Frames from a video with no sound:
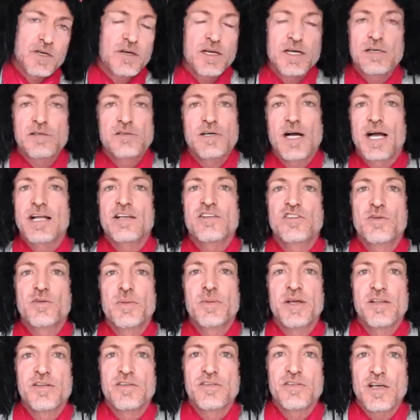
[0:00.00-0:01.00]
well, I guess it
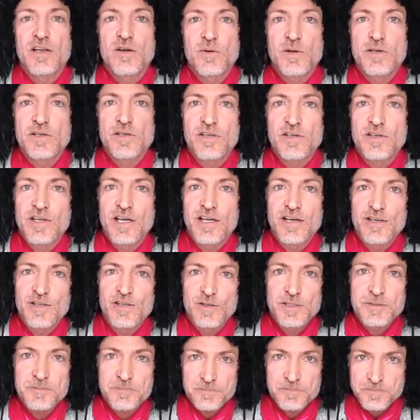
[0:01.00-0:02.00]
depends. I don't want to tell you how to
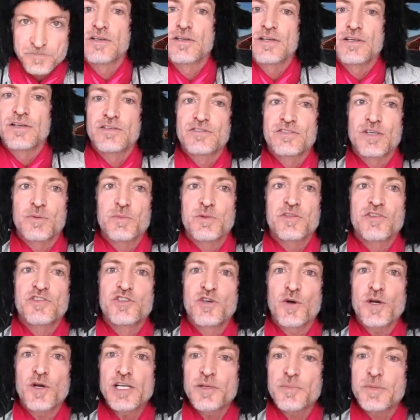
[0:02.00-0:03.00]
do it.
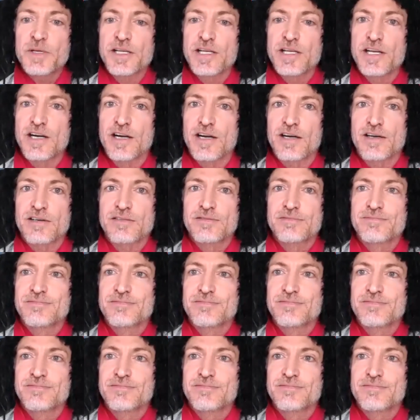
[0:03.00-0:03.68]
Someone's joining me here.